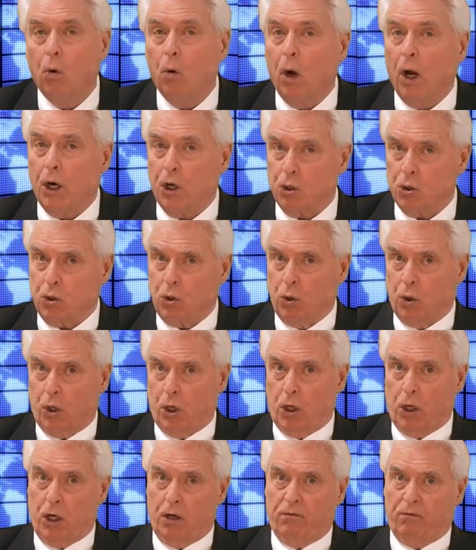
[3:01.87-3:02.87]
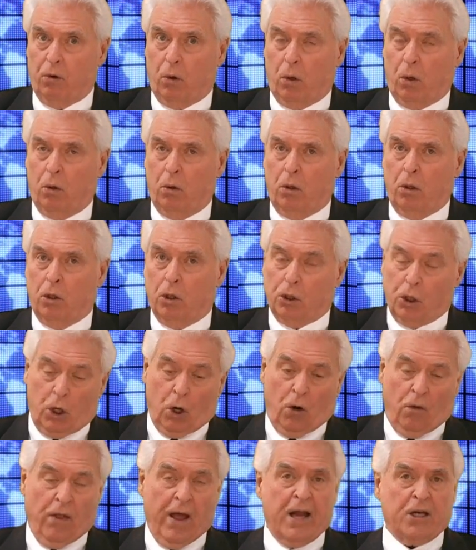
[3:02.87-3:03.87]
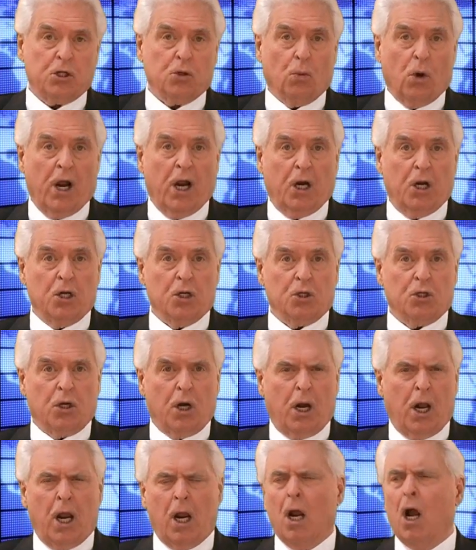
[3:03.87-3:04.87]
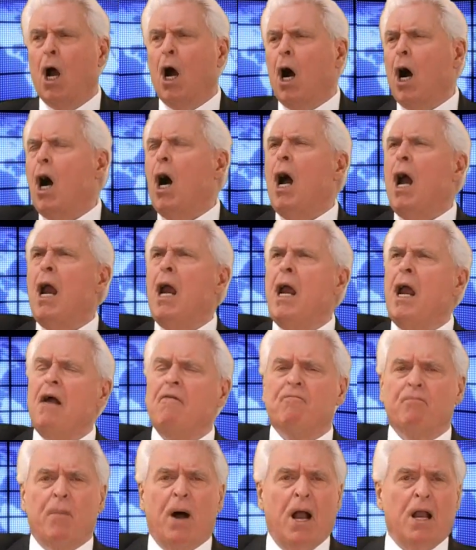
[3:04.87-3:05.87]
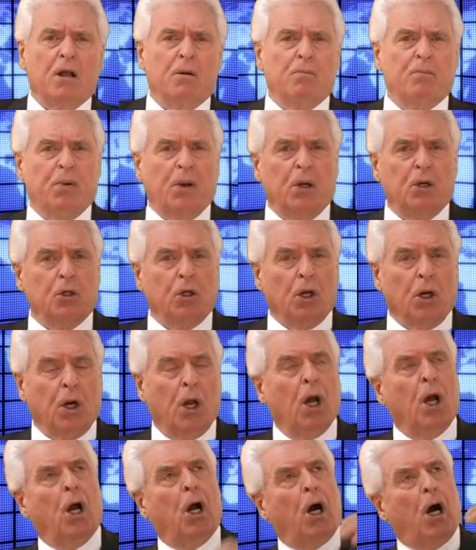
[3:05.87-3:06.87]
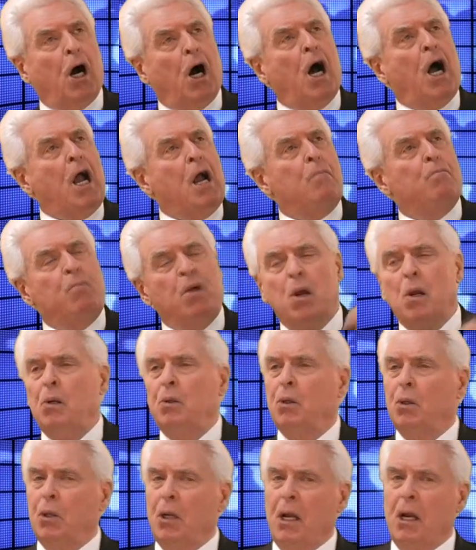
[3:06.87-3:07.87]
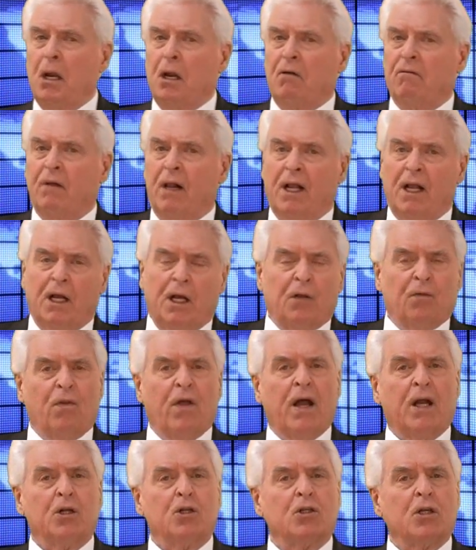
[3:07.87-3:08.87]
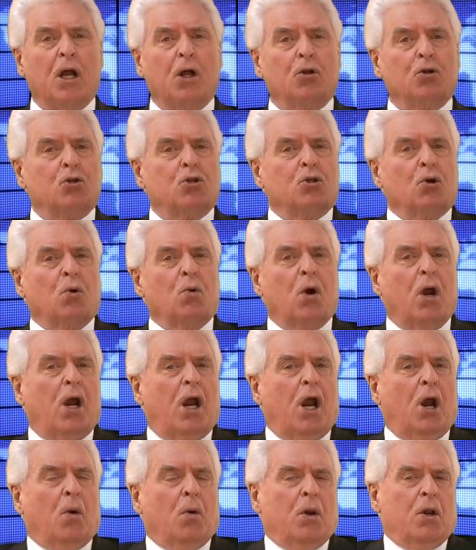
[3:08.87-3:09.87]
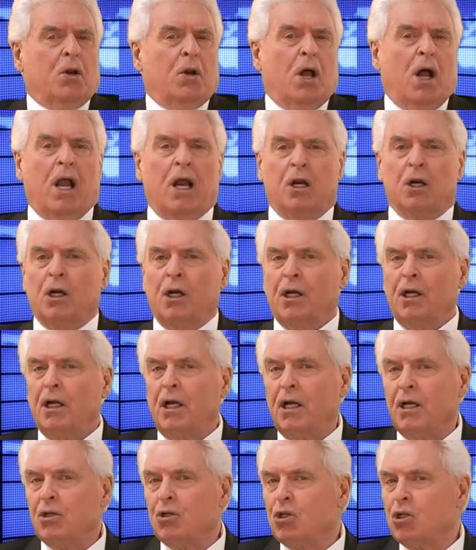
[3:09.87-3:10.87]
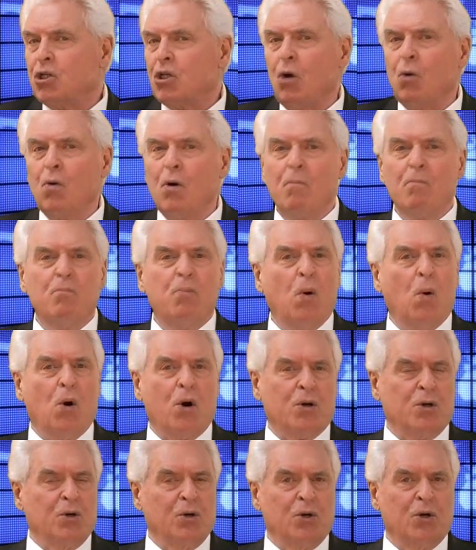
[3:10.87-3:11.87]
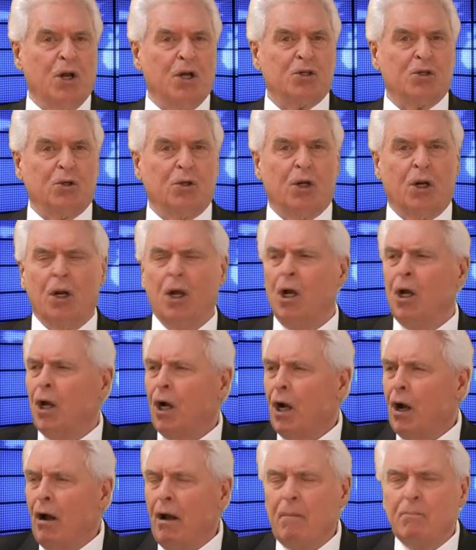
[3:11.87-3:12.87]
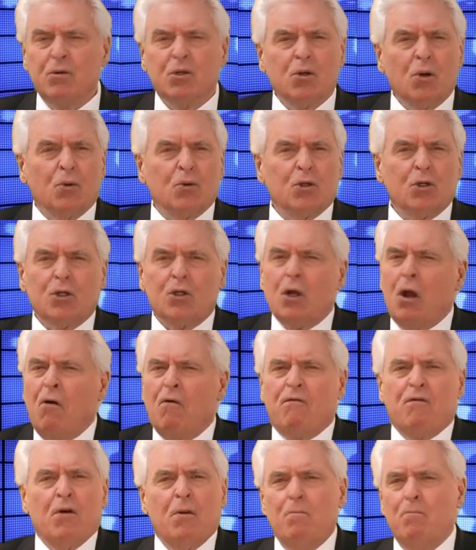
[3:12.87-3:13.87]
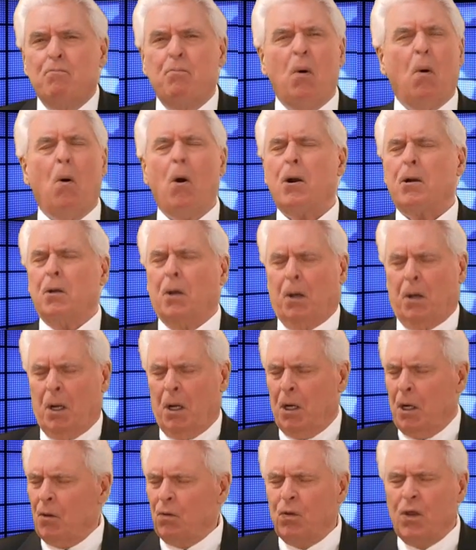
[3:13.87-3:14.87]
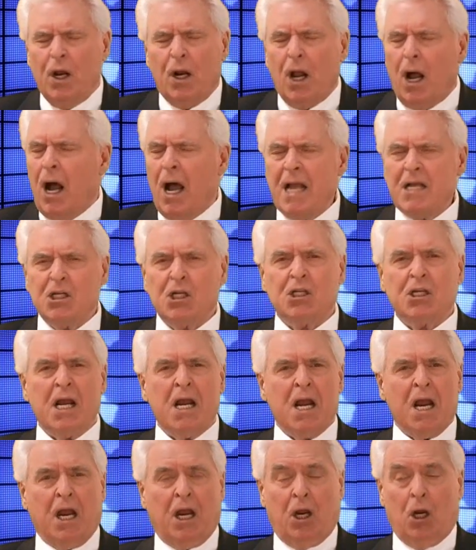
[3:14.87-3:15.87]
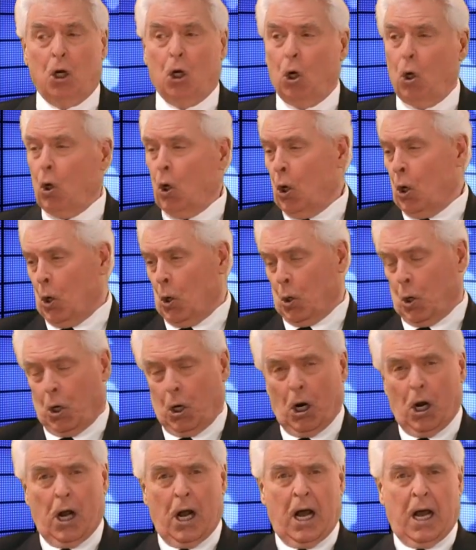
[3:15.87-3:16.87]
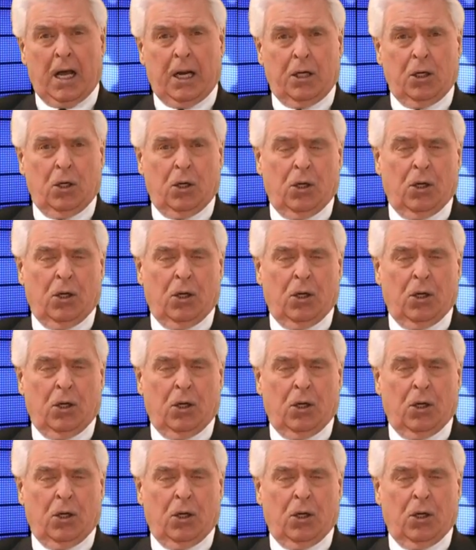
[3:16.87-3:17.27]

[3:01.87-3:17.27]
what is good and evil. You know, that's the way it is today. I have my opinion. I believe. And that sounds so erudite and so important, doesn't it? I'm so self important that I say, oh God,